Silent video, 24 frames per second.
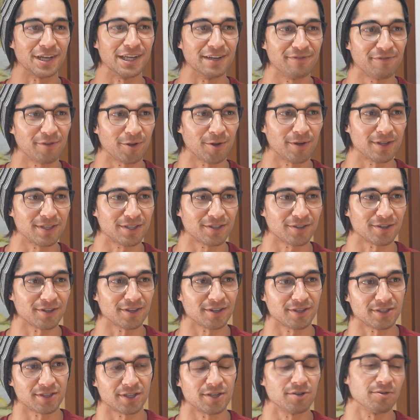
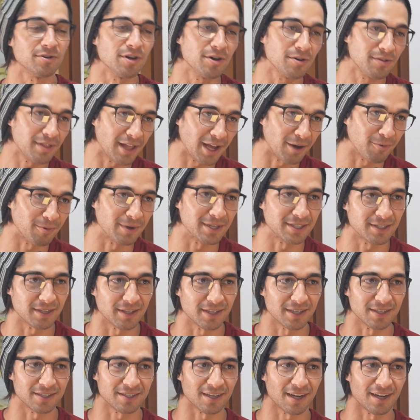influencers, you know, that went to
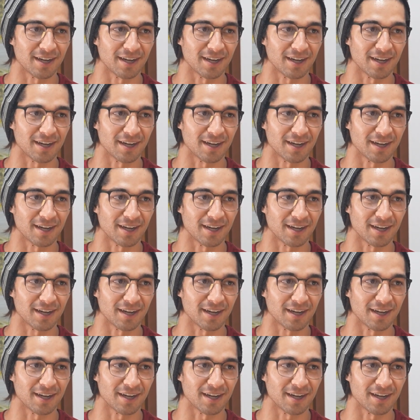this